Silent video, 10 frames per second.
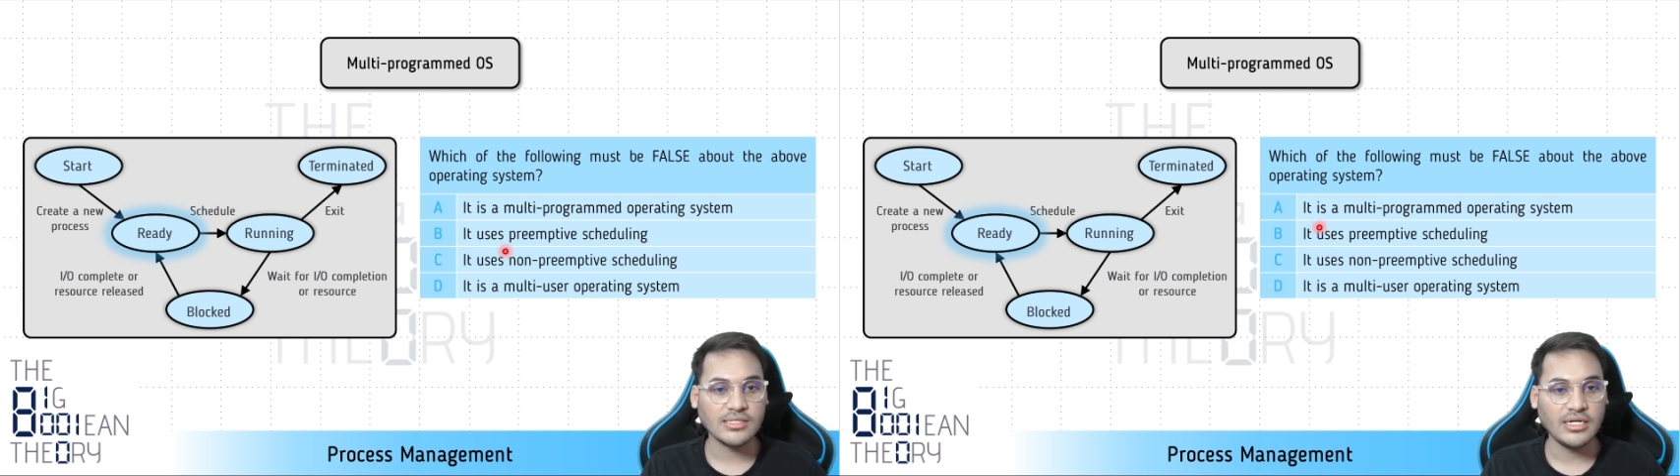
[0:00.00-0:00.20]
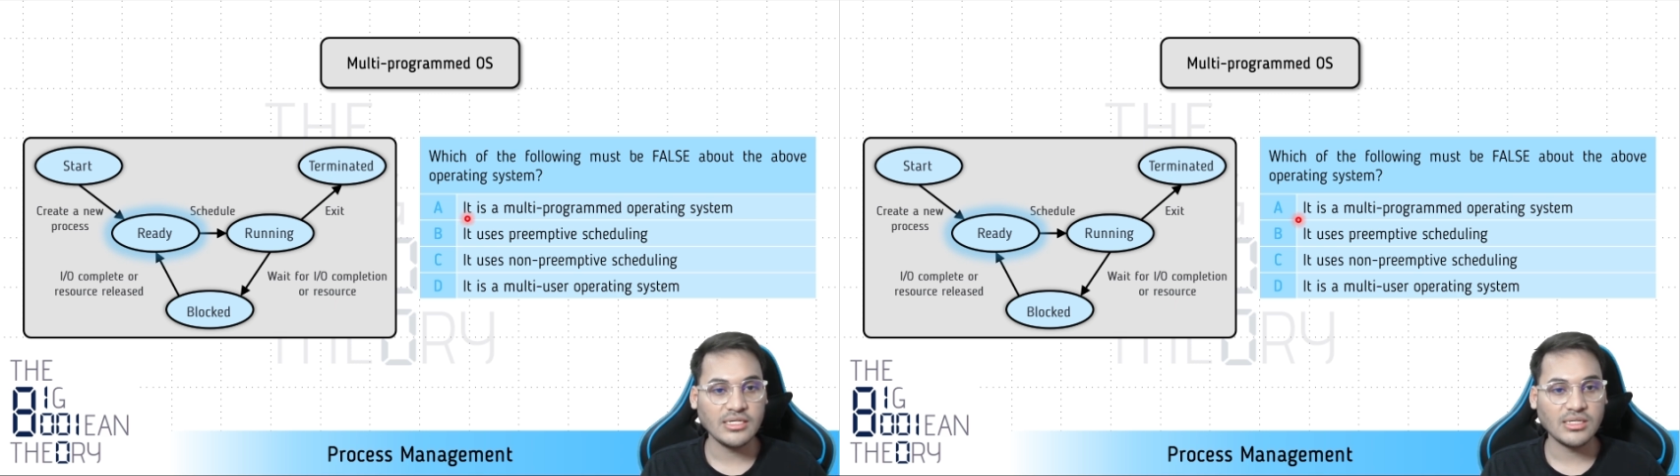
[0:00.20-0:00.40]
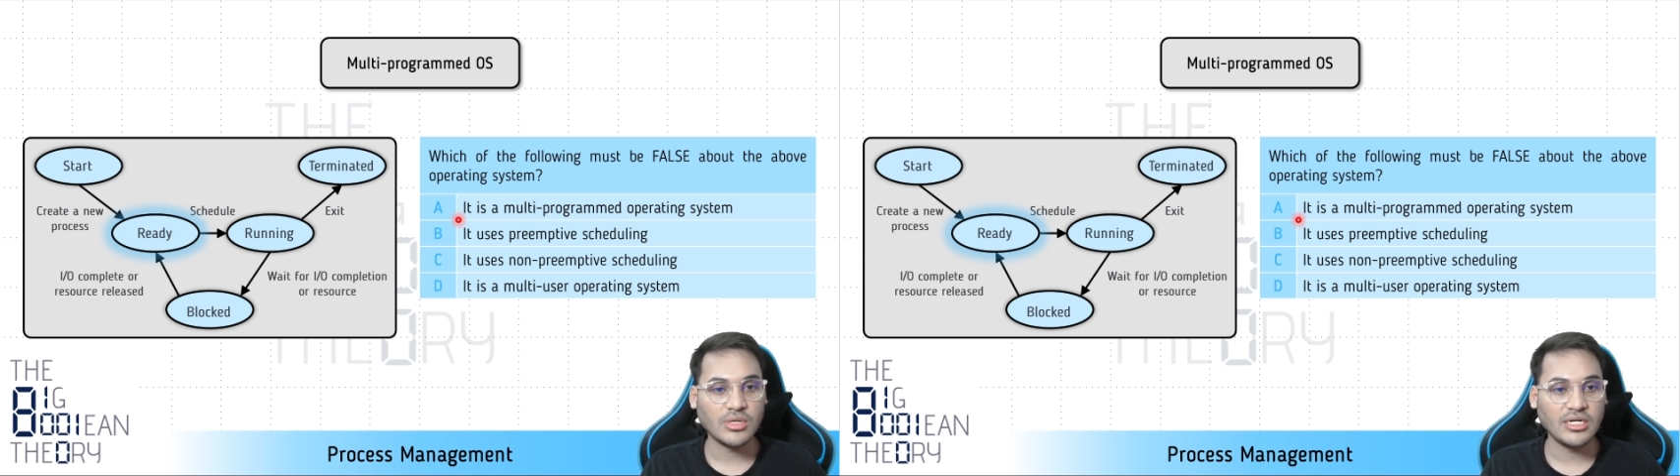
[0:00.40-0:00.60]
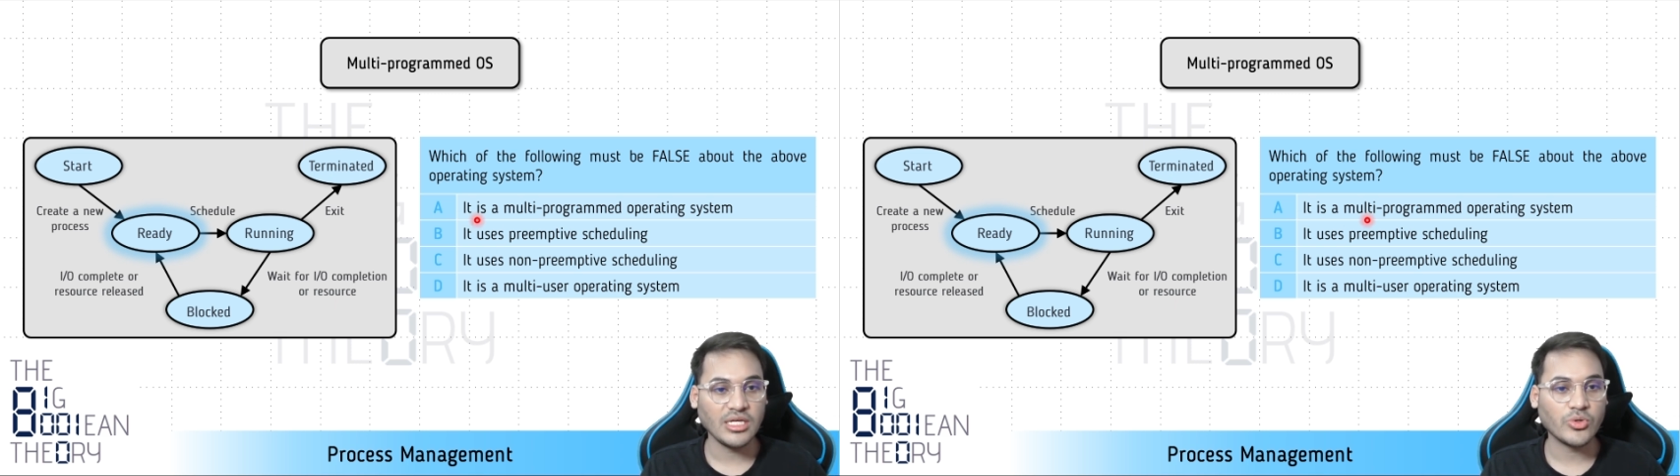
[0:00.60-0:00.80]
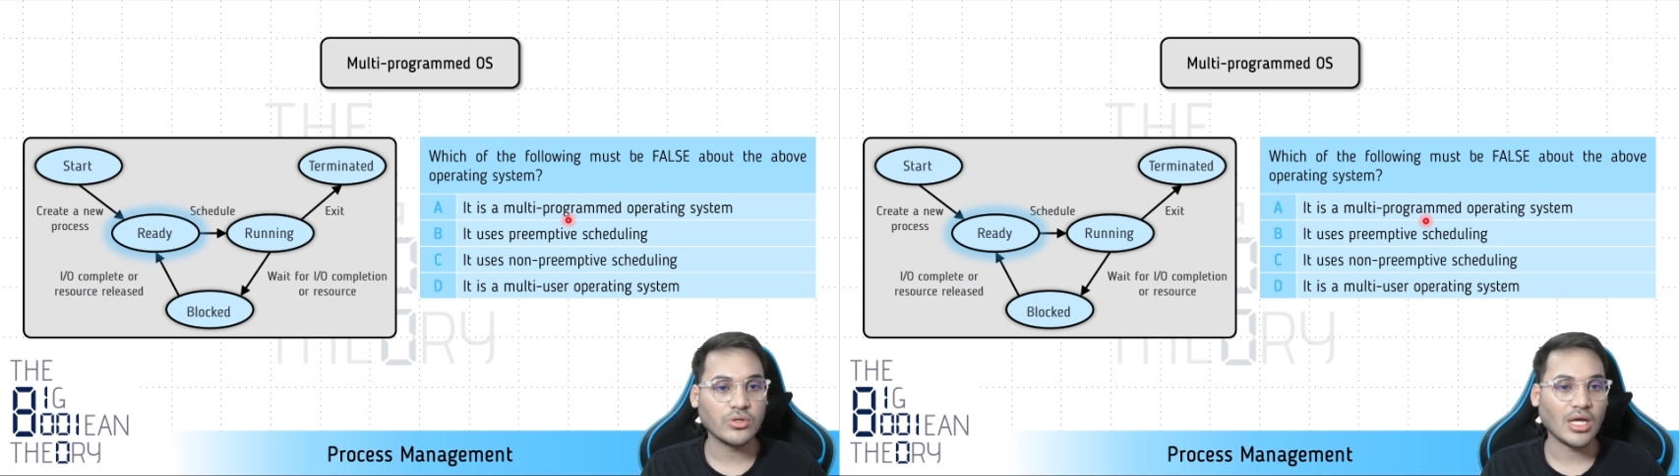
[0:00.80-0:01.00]
it is a
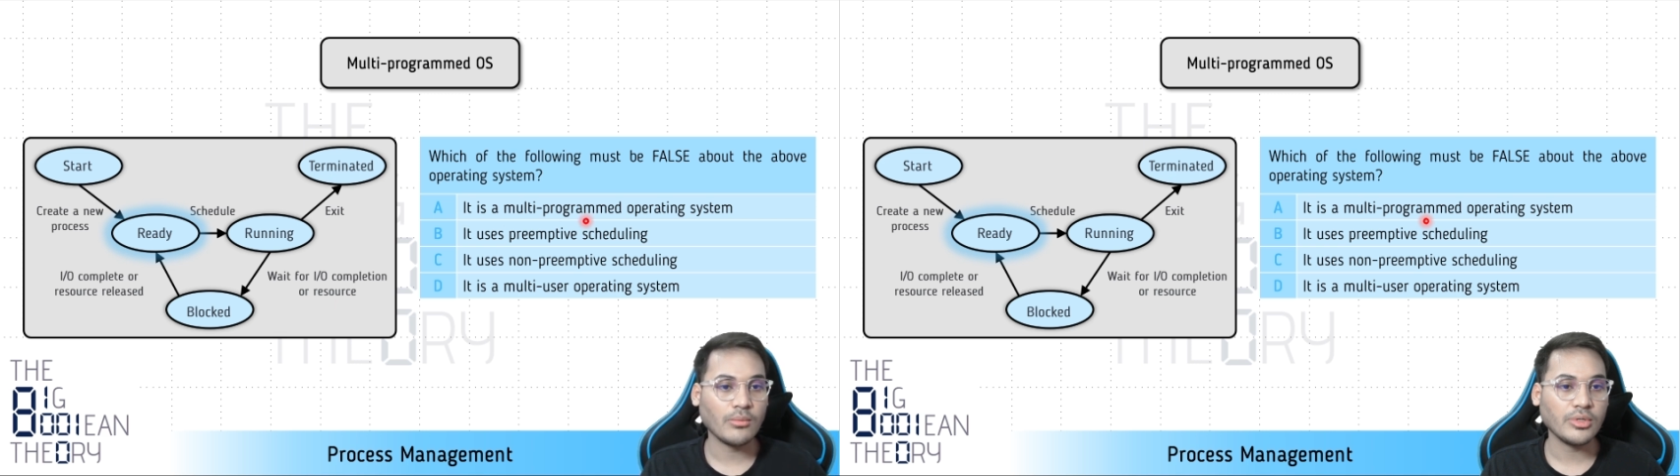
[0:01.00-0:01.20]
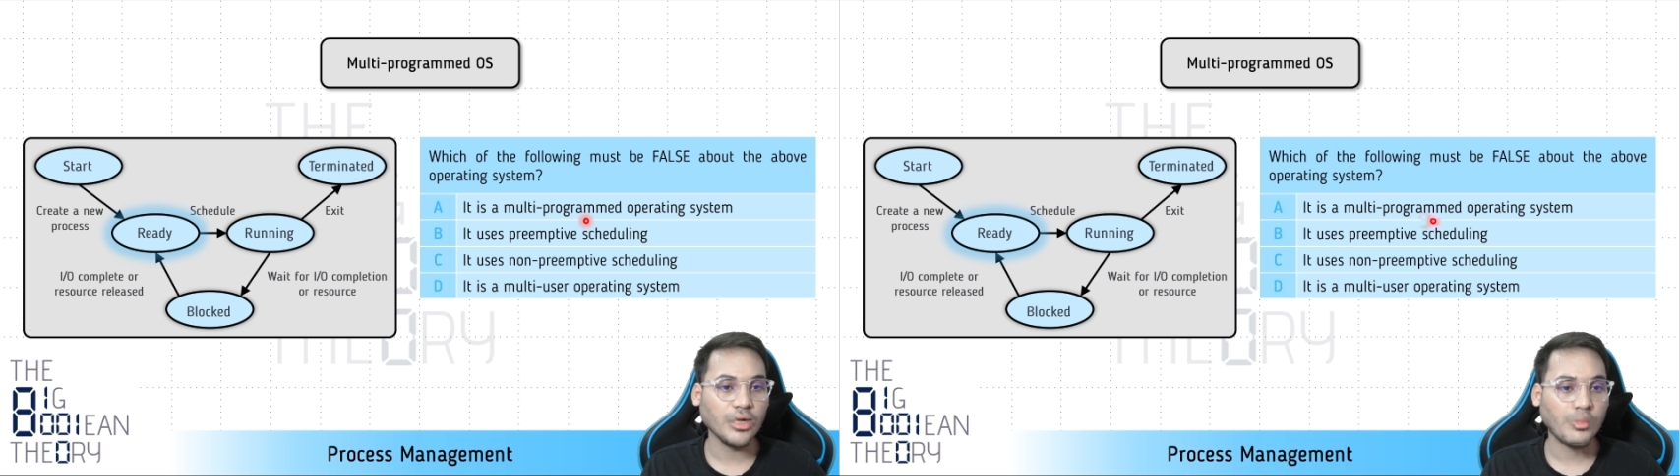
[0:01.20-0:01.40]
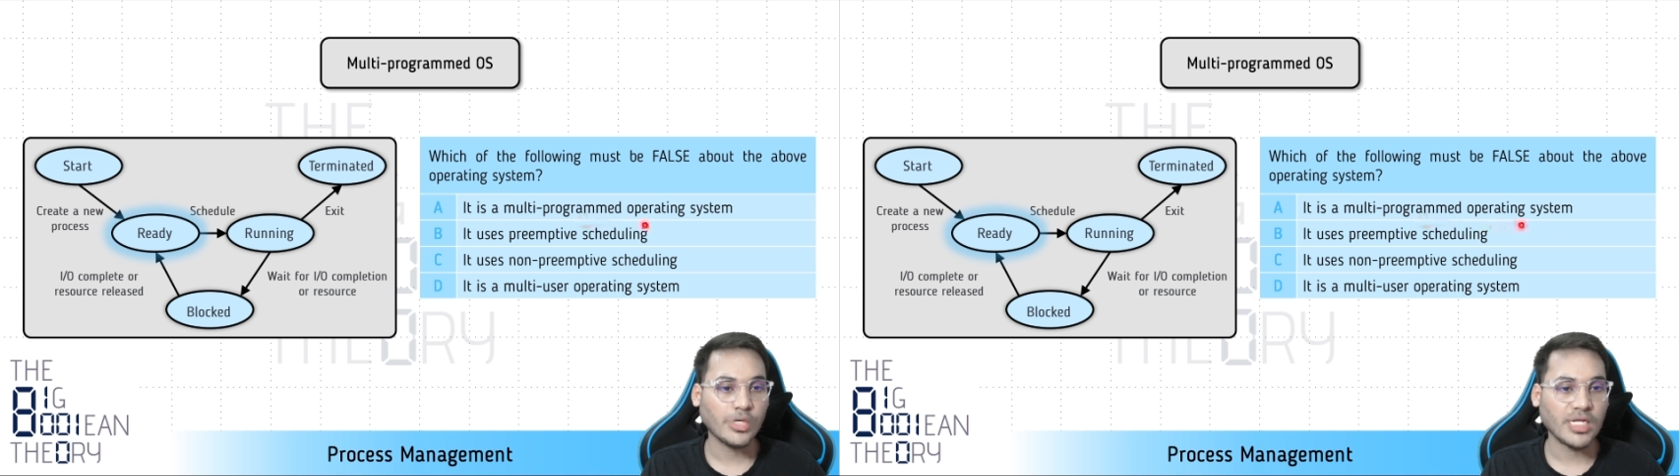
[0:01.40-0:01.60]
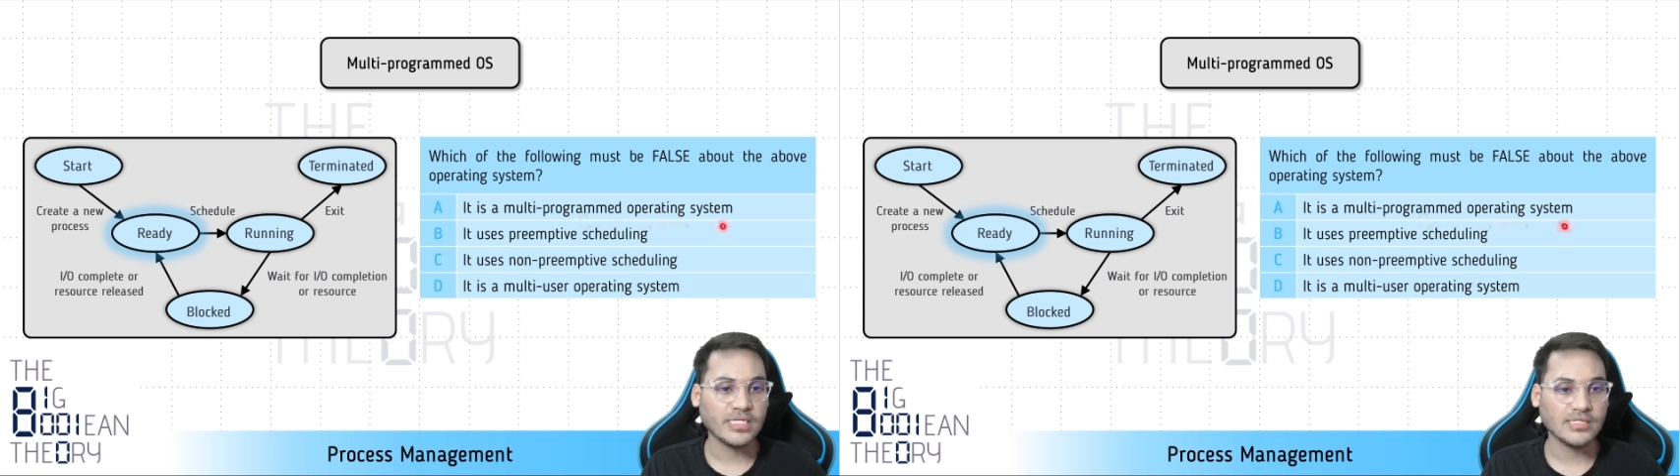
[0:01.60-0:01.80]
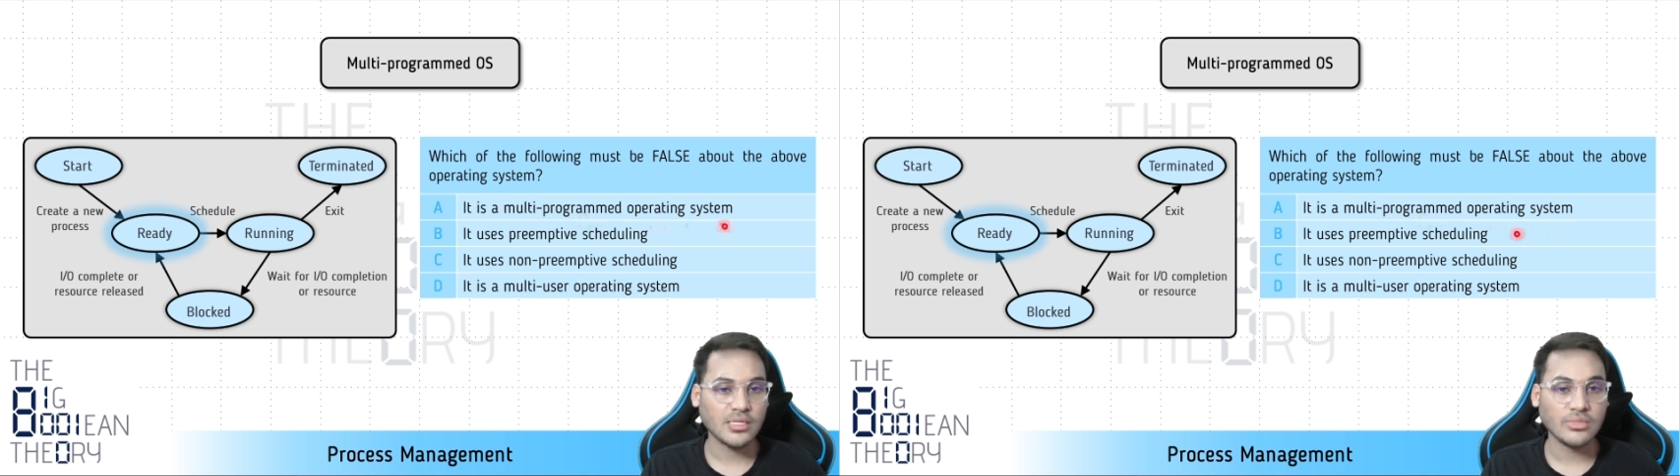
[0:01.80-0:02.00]
multi-programmed operating system,